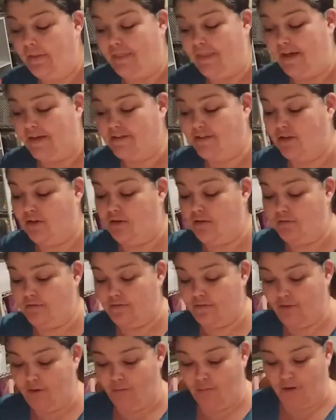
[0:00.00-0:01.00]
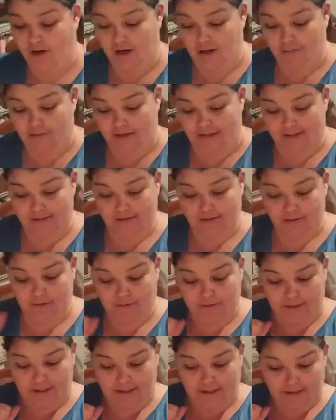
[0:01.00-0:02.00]
that's all for the bobbin,
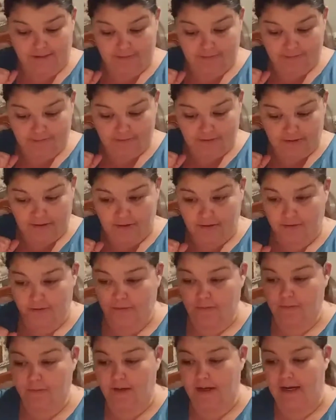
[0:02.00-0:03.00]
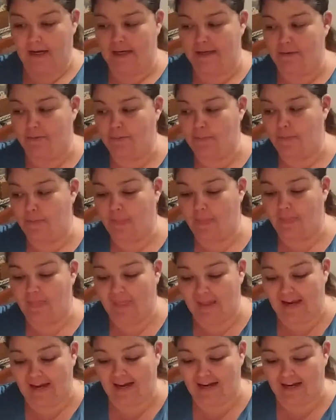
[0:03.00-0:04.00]
so I don't know, I don't
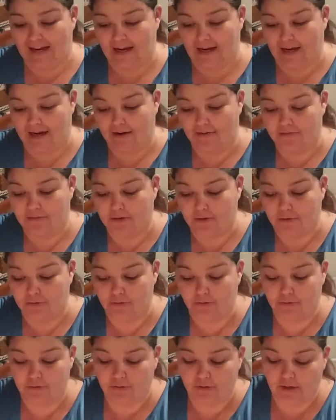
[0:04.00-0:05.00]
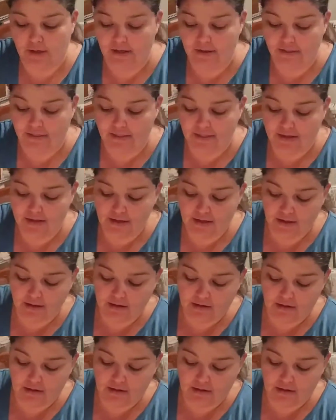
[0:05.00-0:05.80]
think I have to go through there. I think,